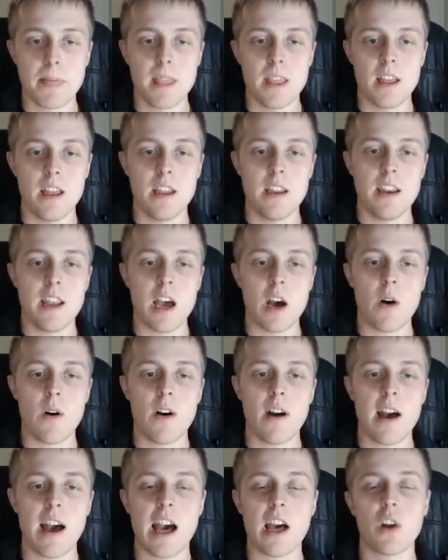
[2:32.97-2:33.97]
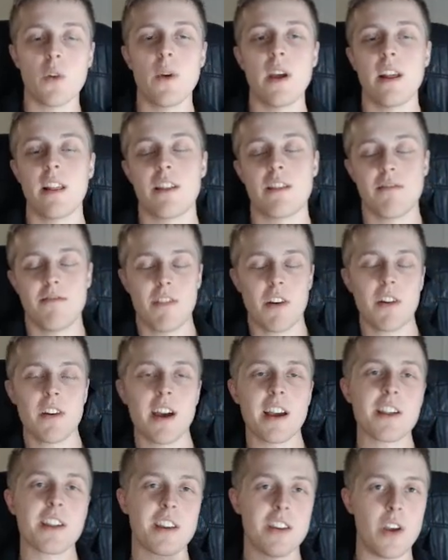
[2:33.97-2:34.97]
Now, it's very
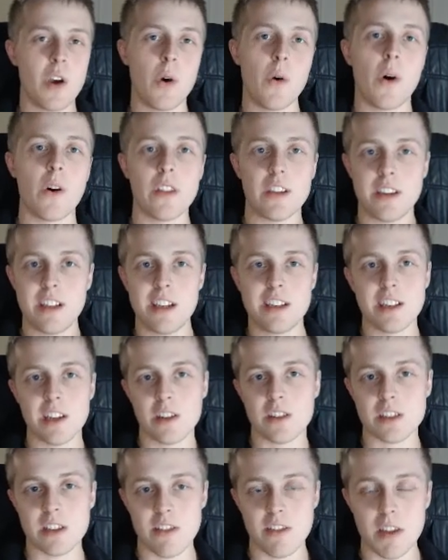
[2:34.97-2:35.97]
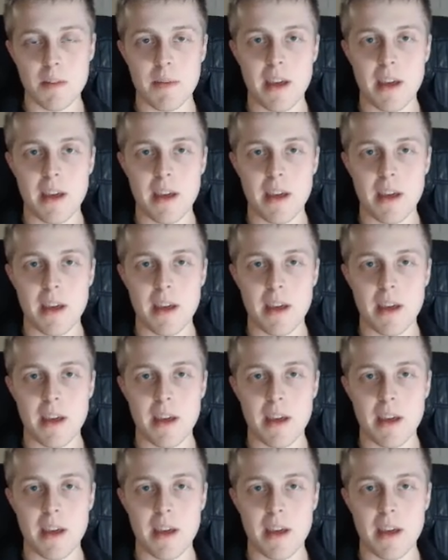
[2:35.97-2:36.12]
nice to know all the details and everything,